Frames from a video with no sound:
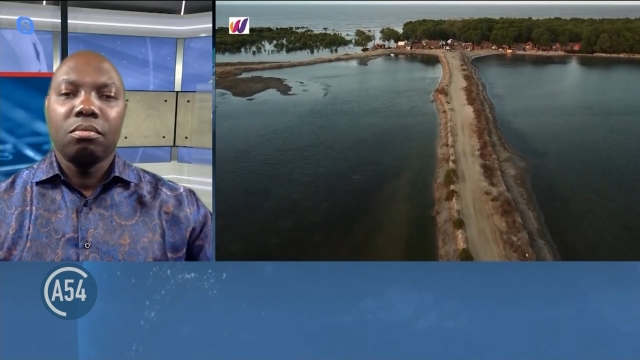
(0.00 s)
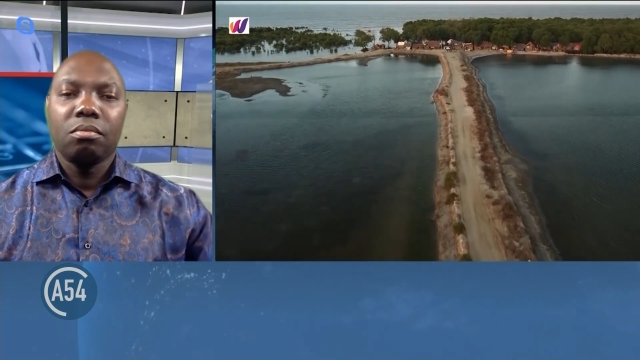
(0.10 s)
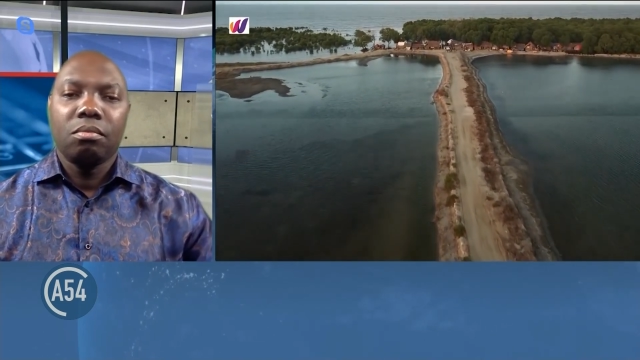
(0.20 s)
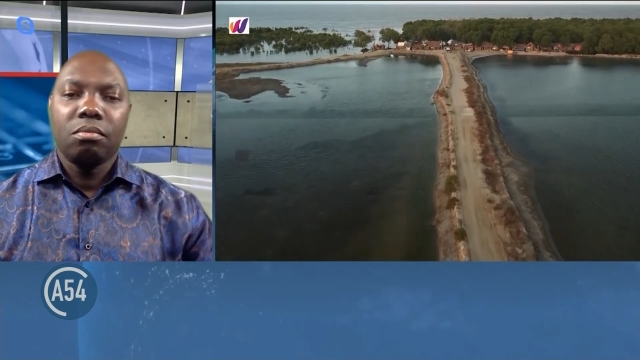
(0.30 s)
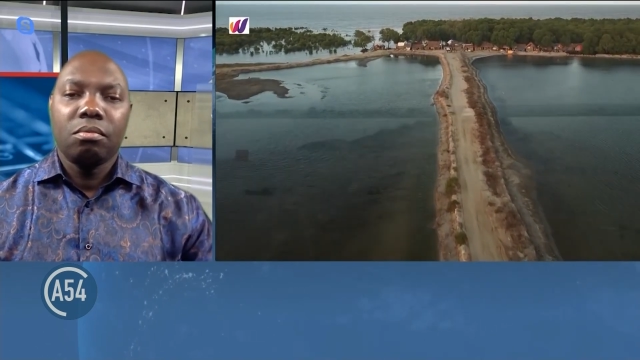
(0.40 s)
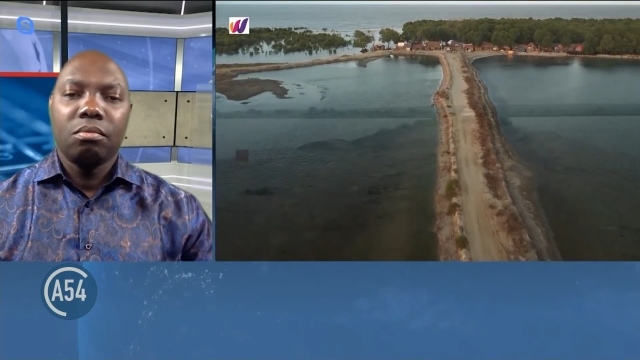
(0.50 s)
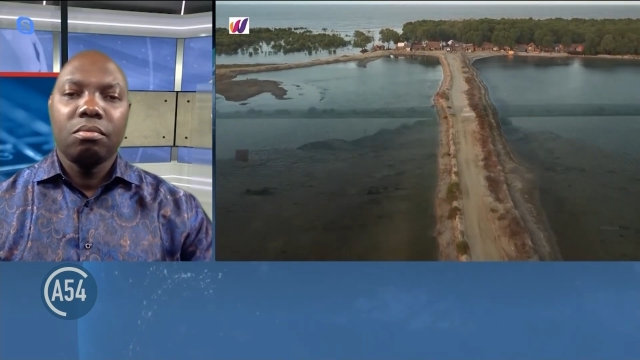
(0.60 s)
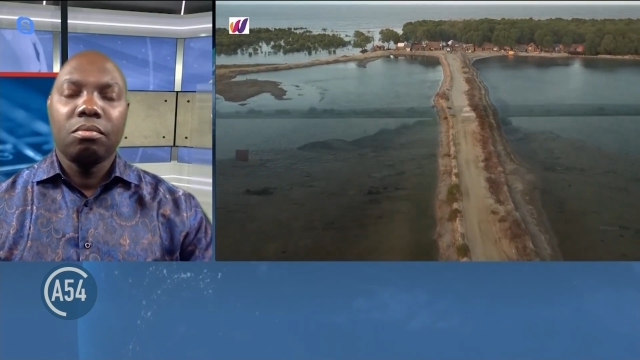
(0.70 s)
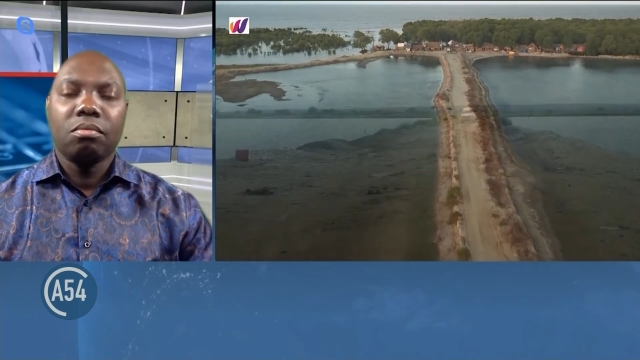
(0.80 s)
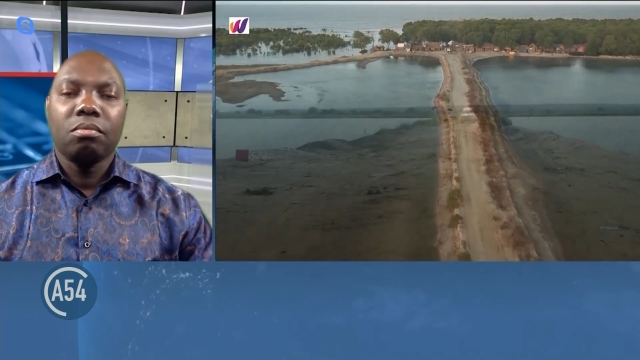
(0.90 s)
were
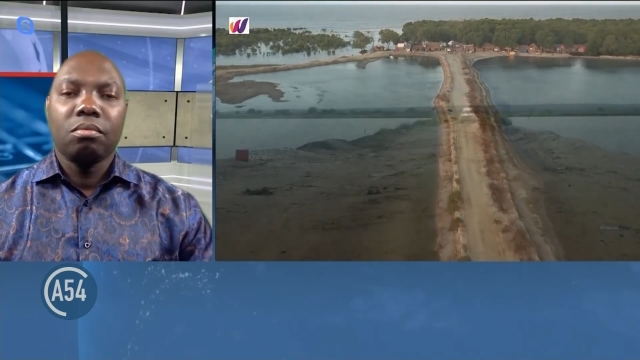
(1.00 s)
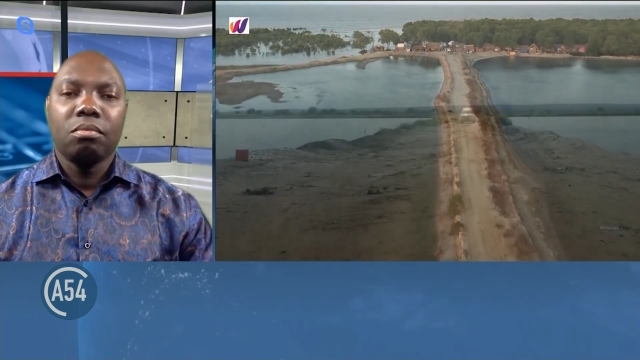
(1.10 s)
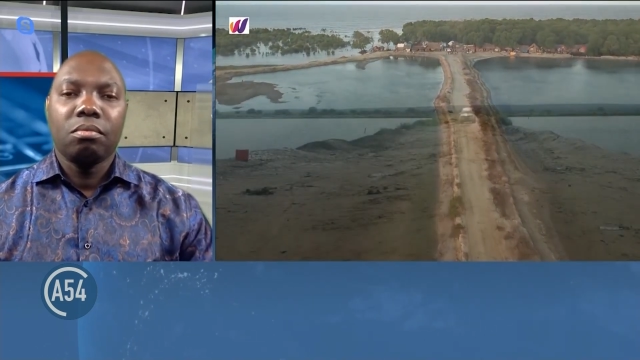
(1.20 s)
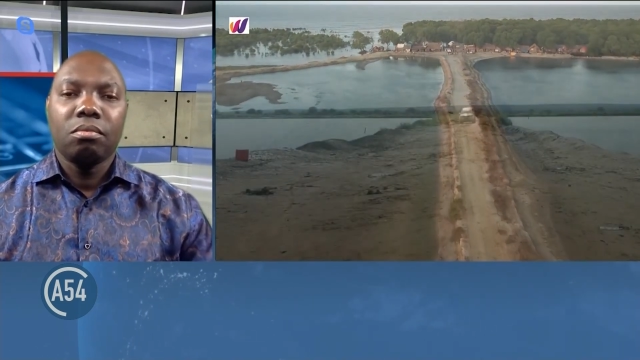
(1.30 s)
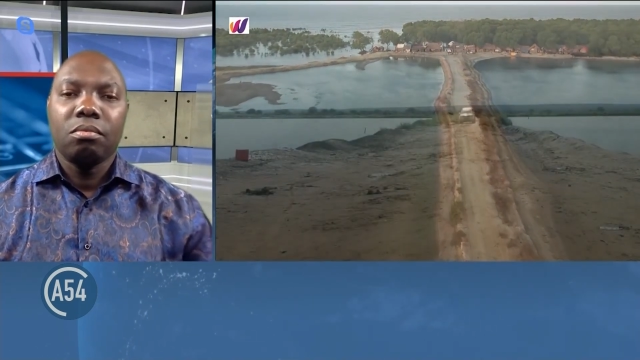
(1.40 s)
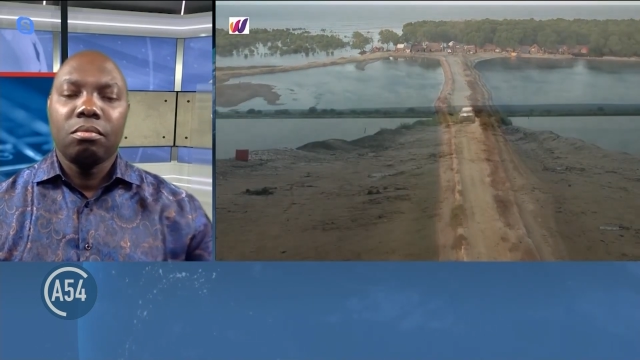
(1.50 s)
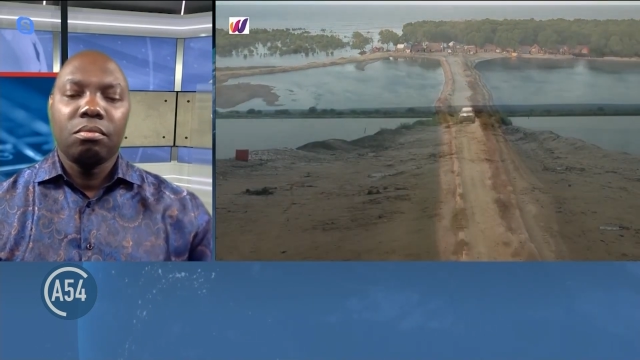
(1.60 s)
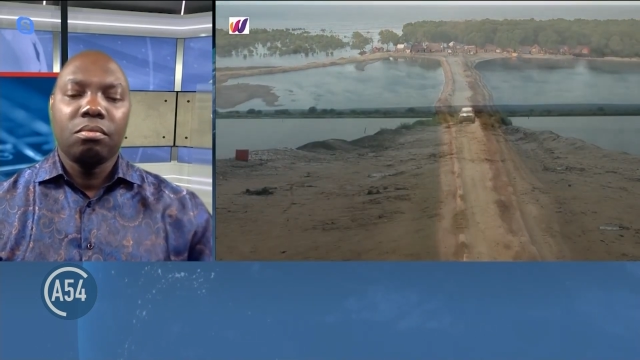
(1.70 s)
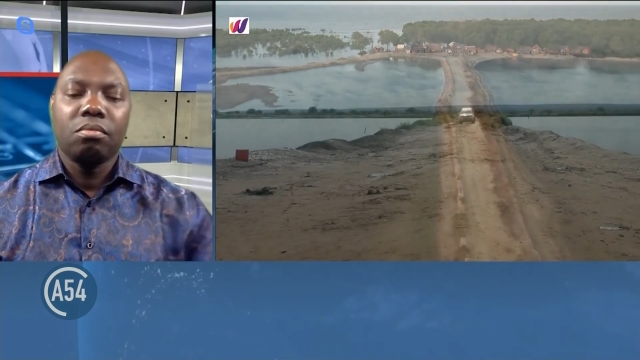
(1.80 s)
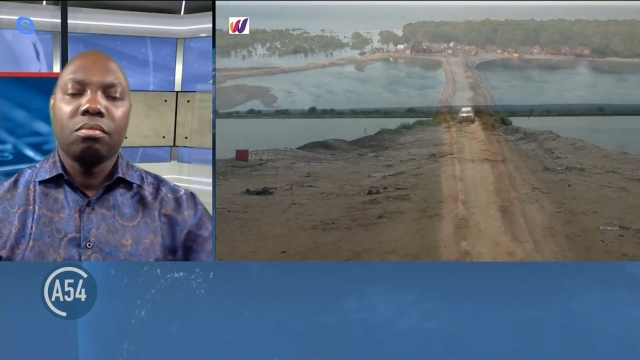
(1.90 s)
recognizing the need to
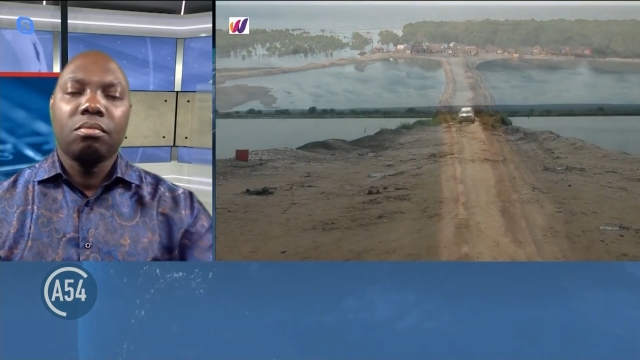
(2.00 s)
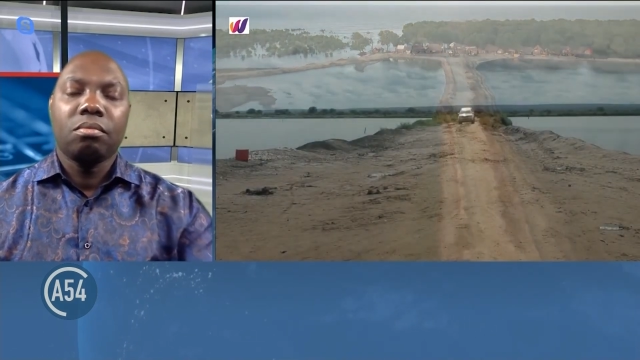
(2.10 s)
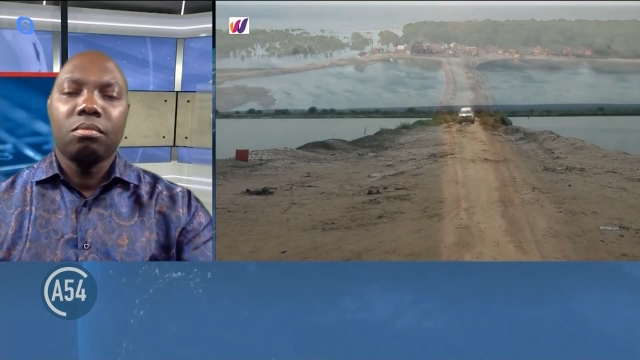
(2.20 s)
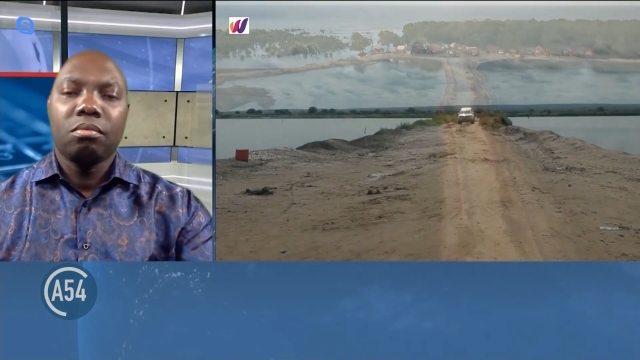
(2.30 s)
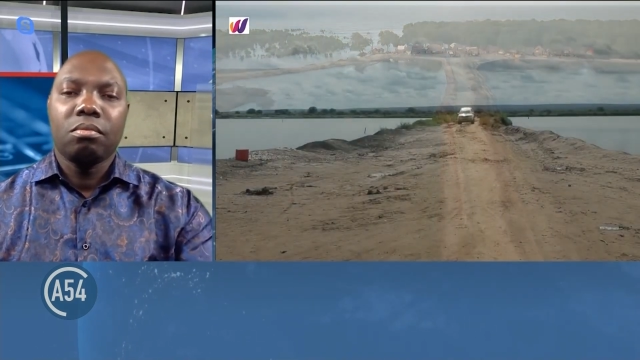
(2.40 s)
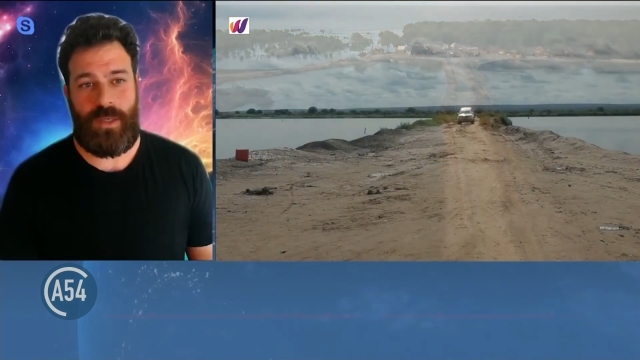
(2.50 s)
connect the unconnected.